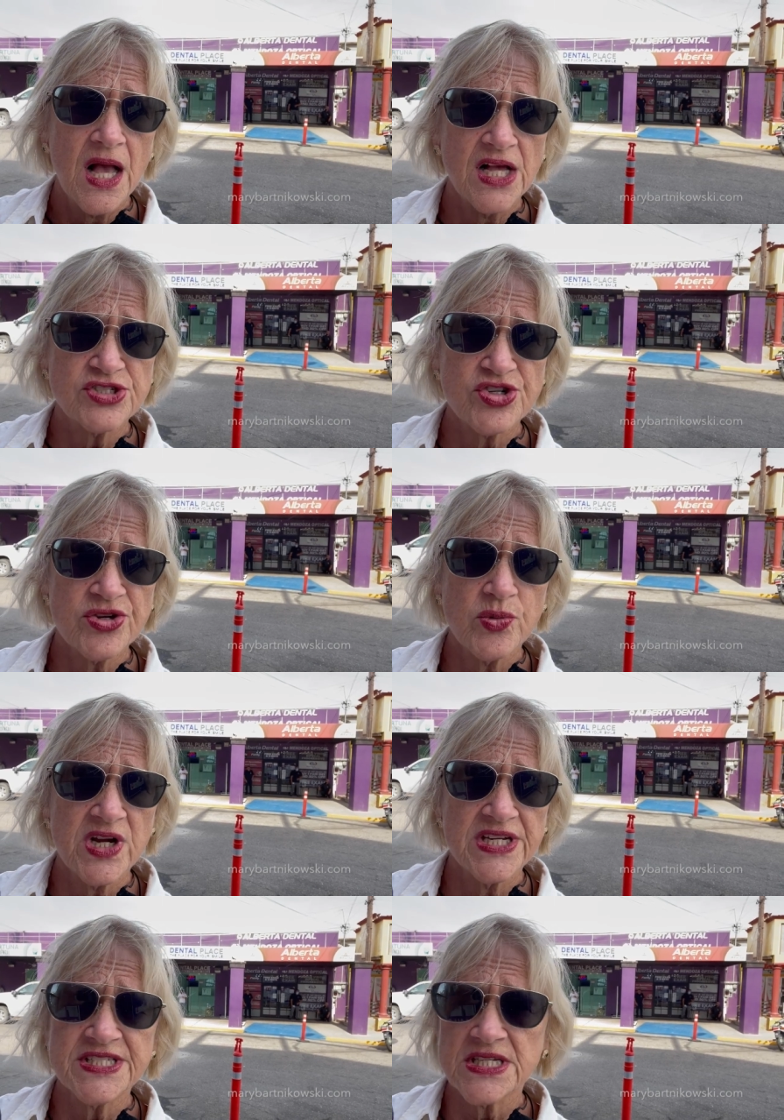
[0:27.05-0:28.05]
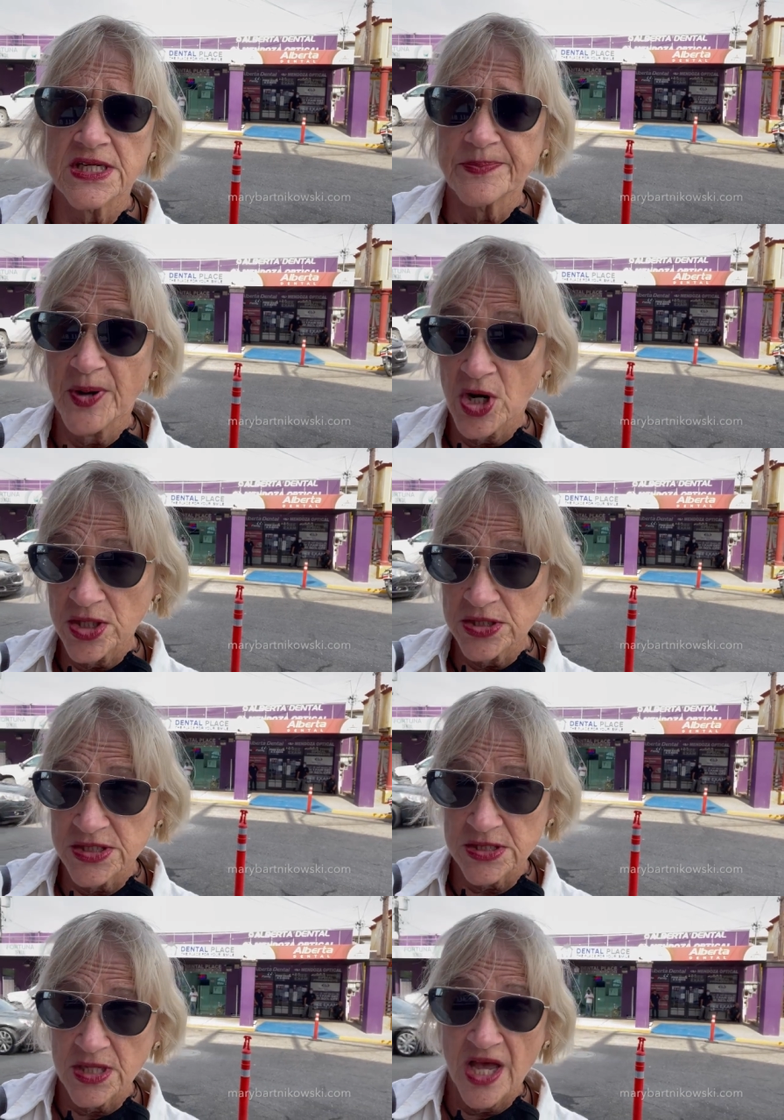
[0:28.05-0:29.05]
I'll show you what I did. I
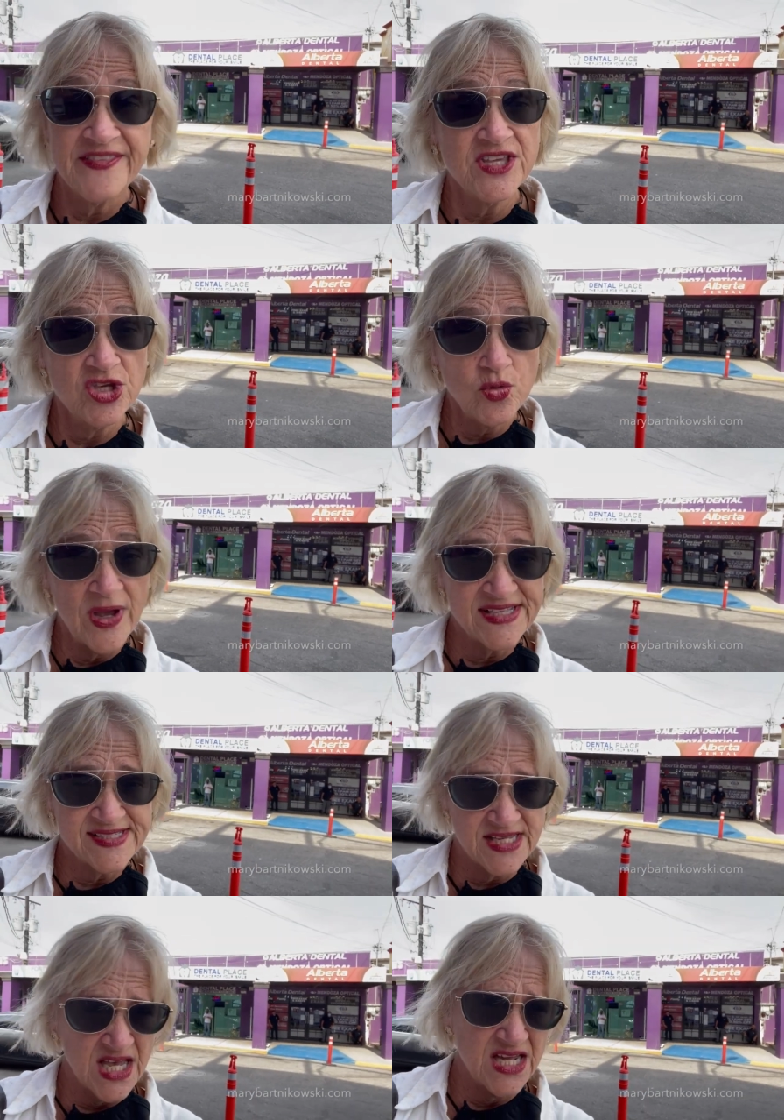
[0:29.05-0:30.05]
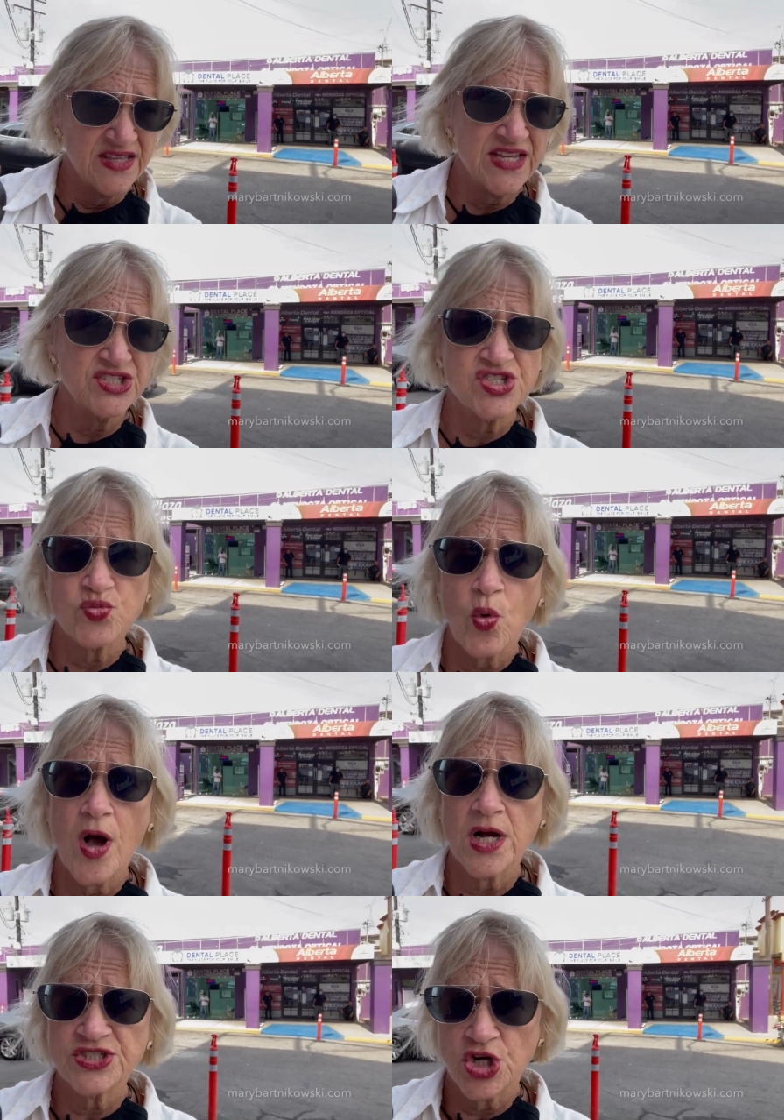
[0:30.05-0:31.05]
parked on the US side and then just
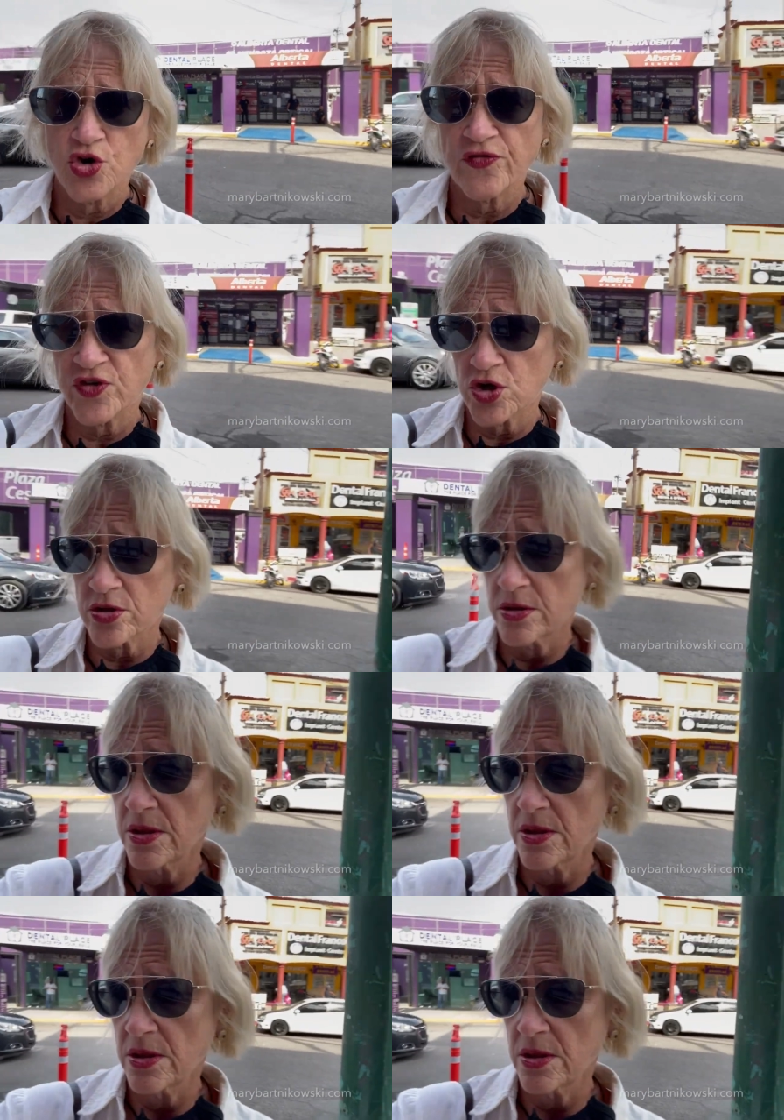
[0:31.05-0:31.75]
walked over.